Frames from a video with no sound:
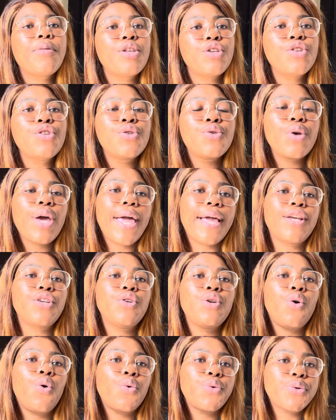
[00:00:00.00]
This is to
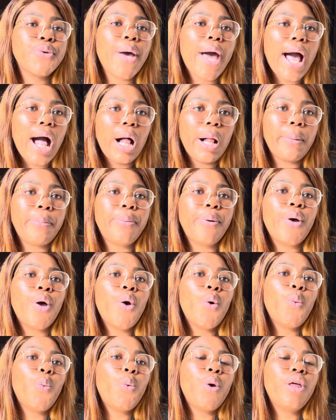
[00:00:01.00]
actually also help
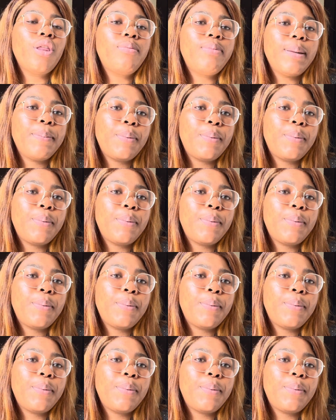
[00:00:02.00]
with